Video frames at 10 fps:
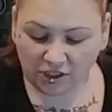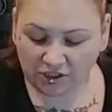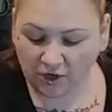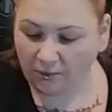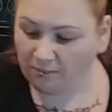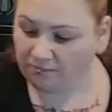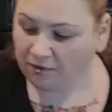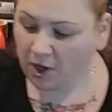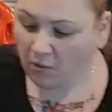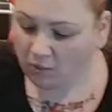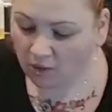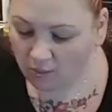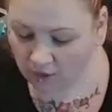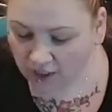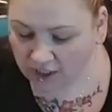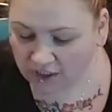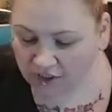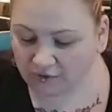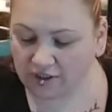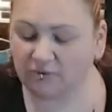So what we're going to
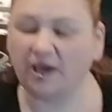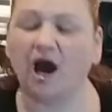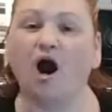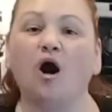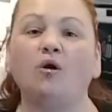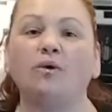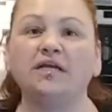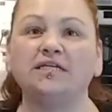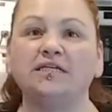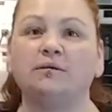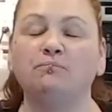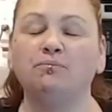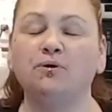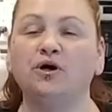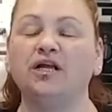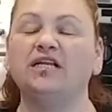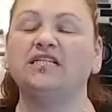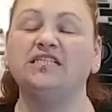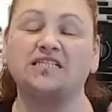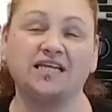do is we always
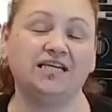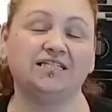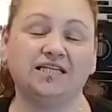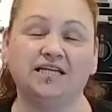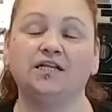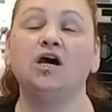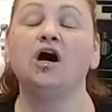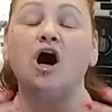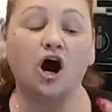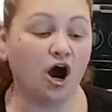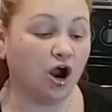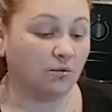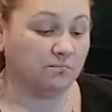season our